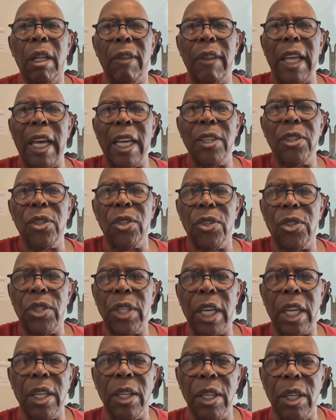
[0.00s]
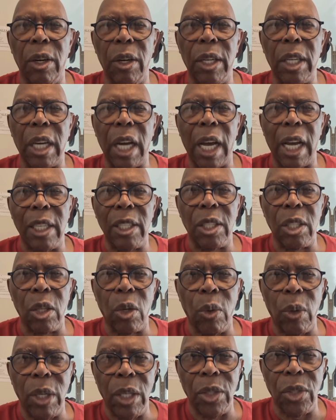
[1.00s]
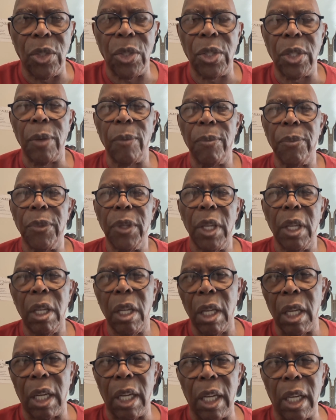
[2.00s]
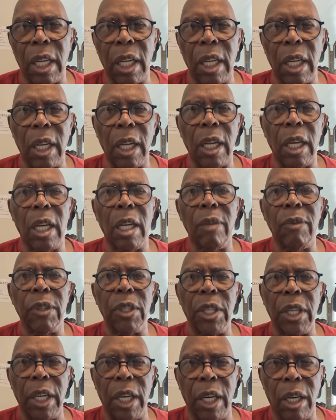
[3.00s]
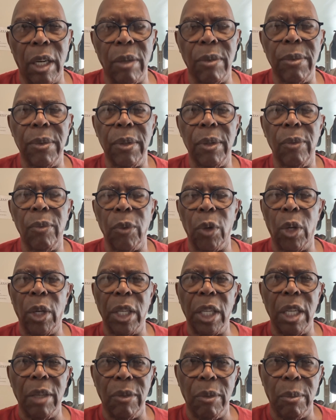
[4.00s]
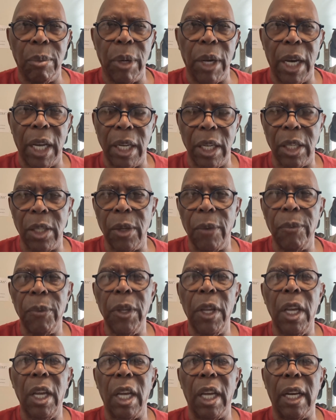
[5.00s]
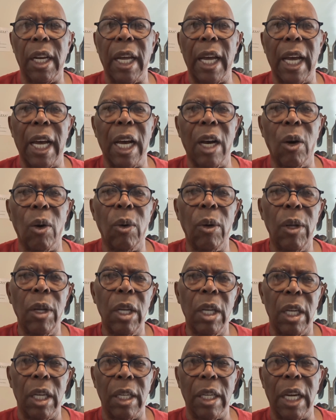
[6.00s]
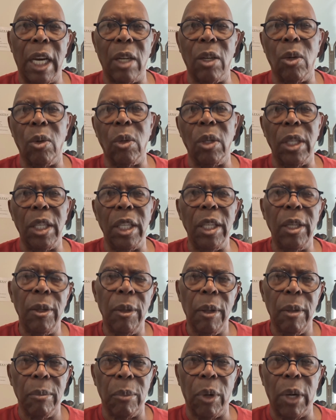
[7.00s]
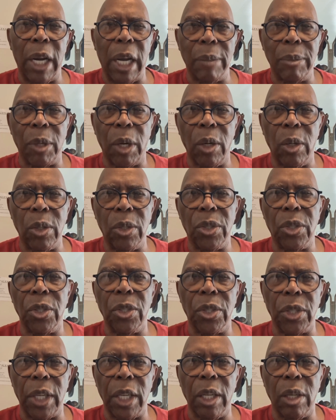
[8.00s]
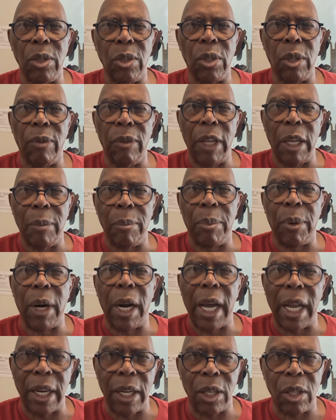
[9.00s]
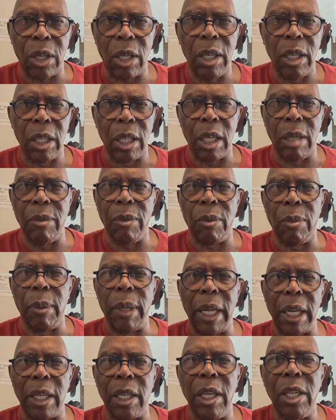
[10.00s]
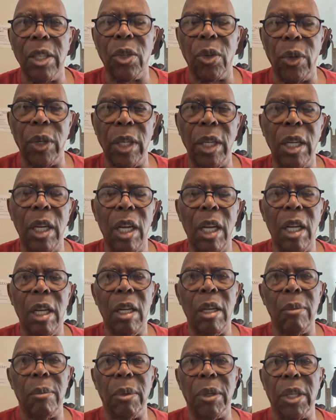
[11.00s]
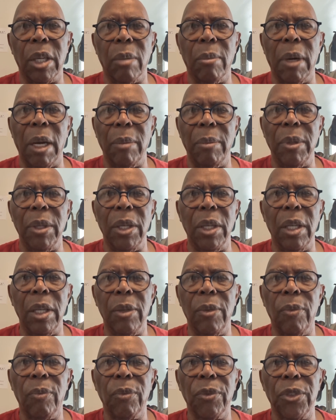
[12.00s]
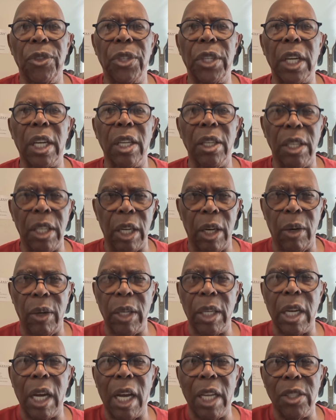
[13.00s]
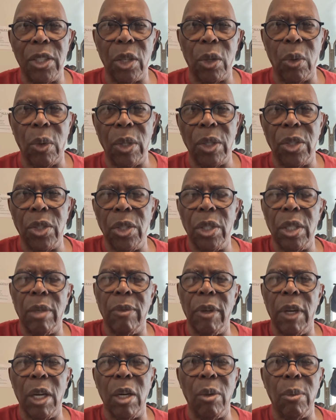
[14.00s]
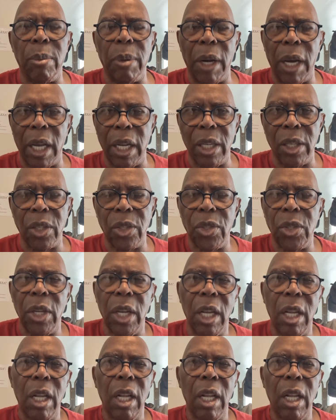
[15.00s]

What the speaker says: That's the secondary consequence of a tariff on a given product, and how it not only perhaps hurts the sales of that product coming from that country, but there might be secondary consequences of other products